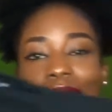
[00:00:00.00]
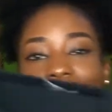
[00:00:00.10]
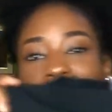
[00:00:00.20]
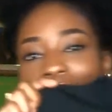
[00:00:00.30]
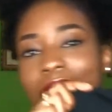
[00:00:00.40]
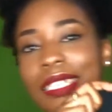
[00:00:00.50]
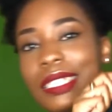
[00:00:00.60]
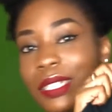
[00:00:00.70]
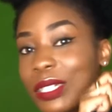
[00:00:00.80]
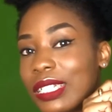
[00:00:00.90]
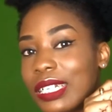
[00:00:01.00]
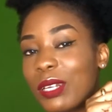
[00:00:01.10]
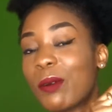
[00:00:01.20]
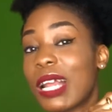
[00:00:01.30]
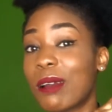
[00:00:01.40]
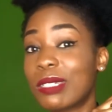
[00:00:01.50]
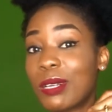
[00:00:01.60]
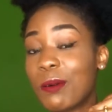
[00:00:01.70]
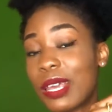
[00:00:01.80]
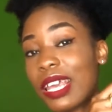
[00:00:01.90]
like seriously when i
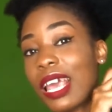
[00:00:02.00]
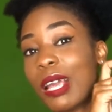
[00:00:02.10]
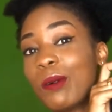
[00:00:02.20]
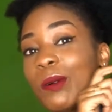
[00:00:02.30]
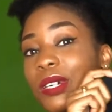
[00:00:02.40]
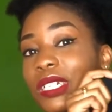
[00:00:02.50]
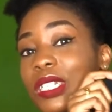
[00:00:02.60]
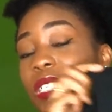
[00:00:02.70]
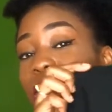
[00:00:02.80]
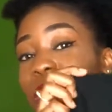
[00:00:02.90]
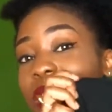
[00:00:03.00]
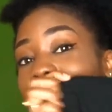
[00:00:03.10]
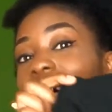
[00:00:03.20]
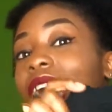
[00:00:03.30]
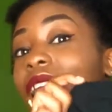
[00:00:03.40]
was away i wore this shirt a